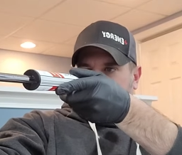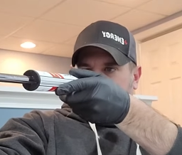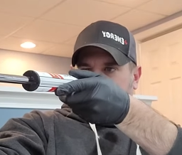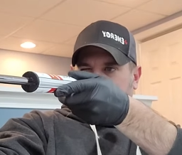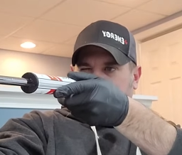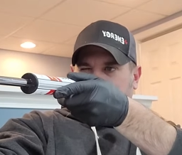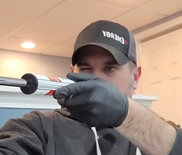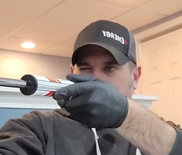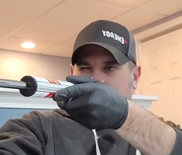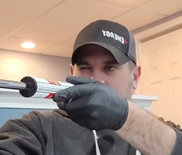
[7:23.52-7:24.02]

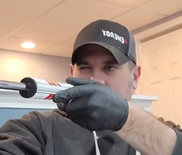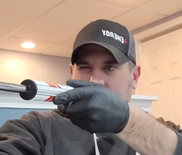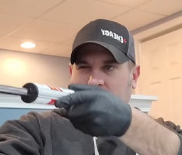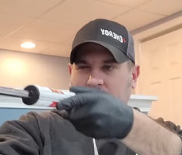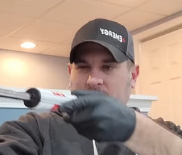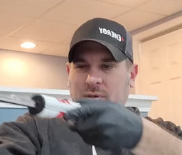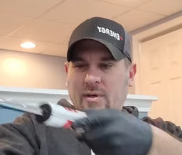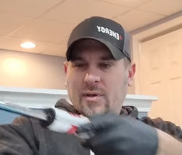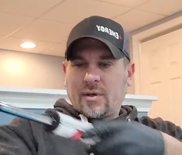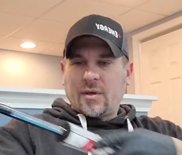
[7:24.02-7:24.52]

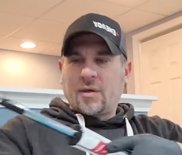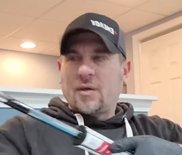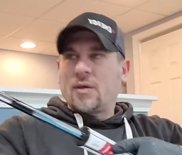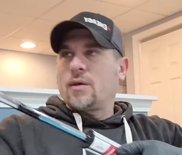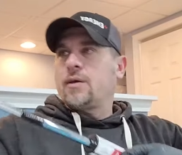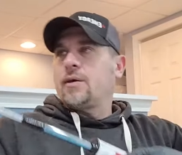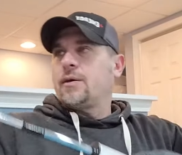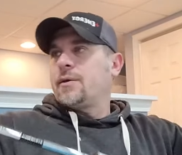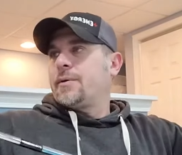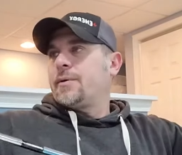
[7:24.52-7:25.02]

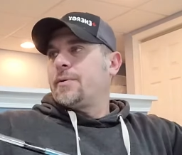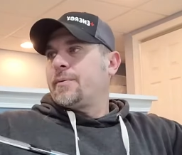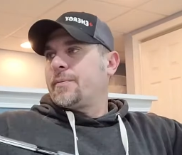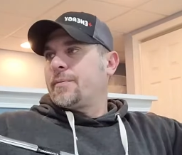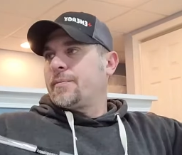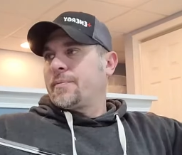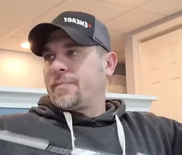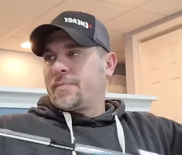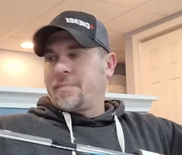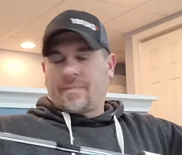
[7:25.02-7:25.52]

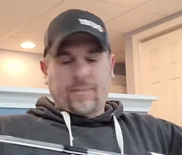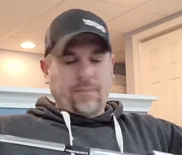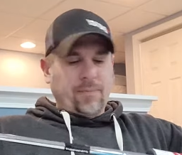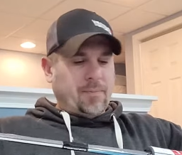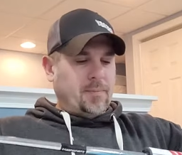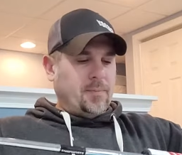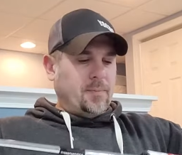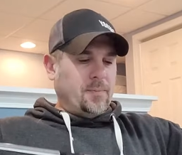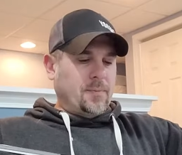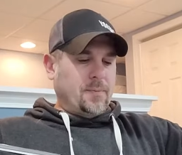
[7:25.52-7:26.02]

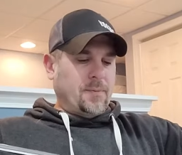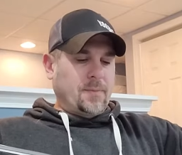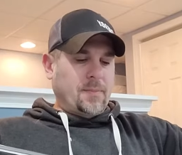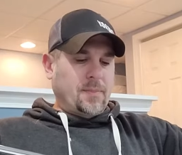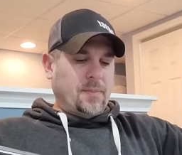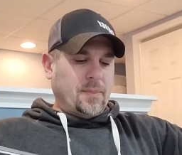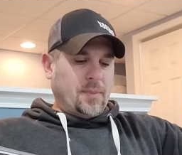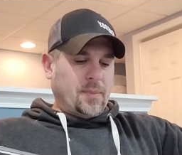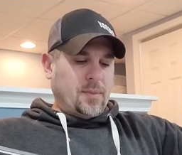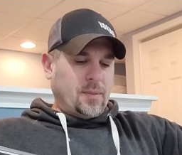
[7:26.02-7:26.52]

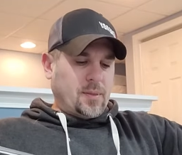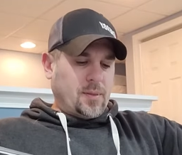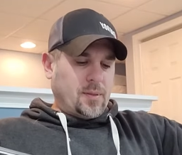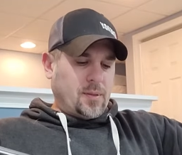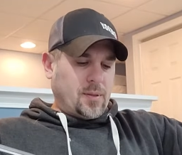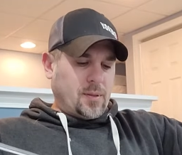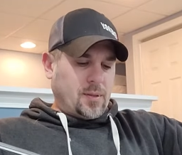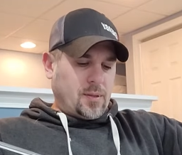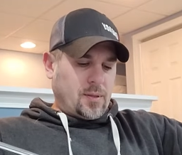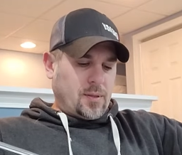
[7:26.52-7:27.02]

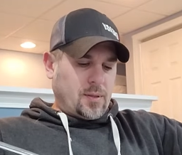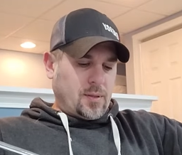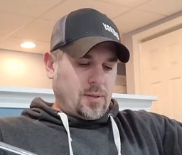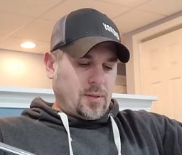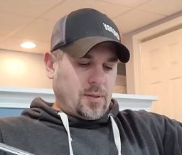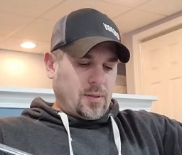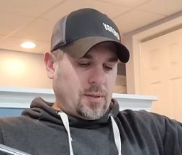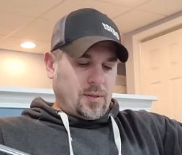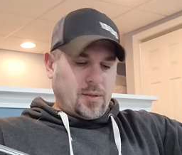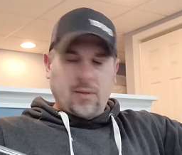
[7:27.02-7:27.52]

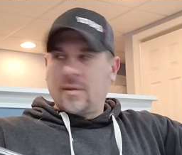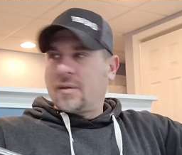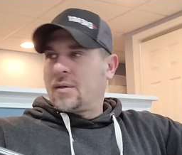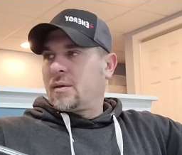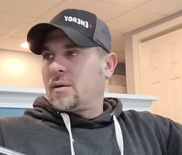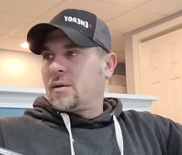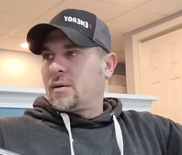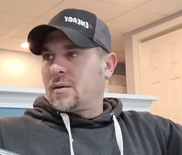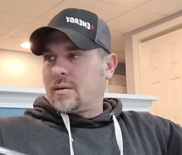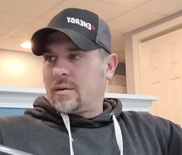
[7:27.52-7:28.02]

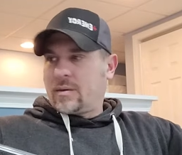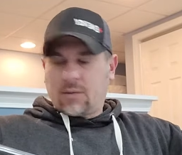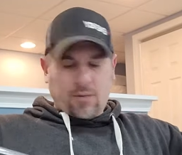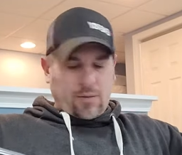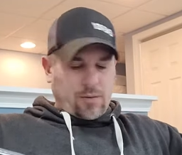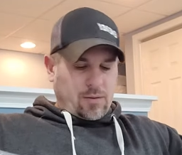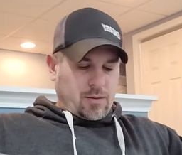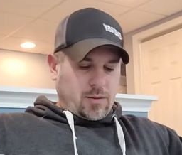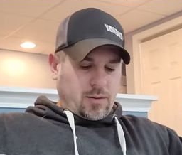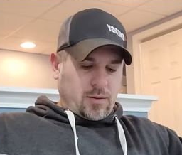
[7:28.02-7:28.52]

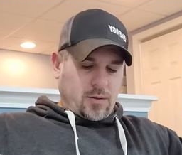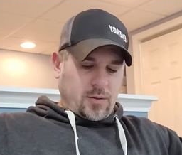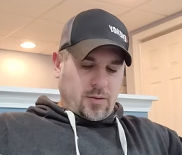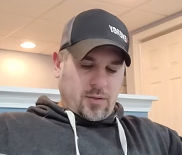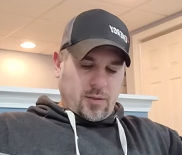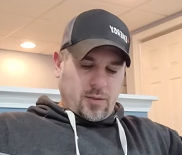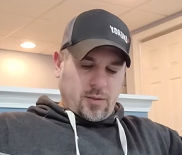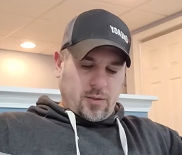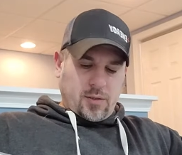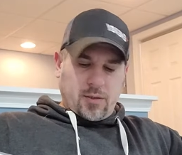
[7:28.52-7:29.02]

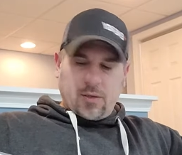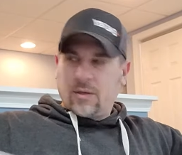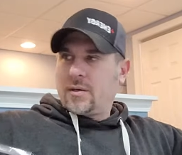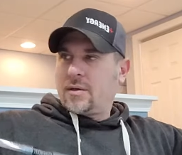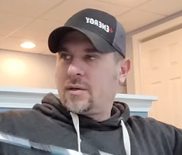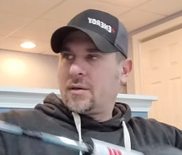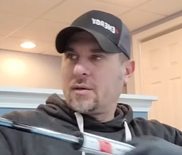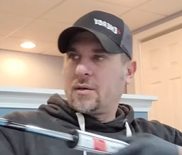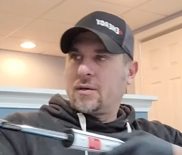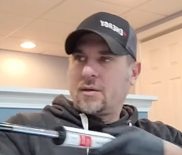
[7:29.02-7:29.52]

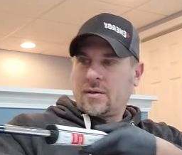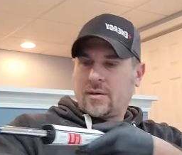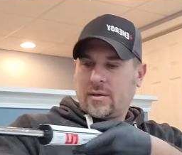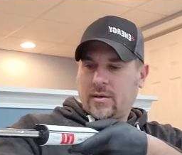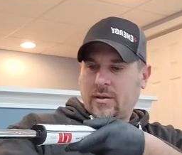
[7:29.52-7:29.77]
(silence)